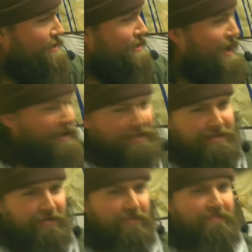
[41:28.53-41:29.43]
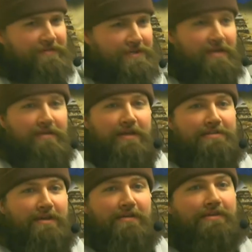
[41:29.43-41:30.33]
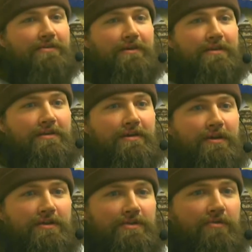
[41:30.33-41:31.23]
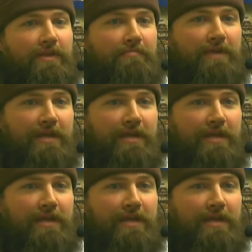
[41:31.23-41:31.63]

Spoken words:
At least in Northern Virginia, that's how they do it. So when them kids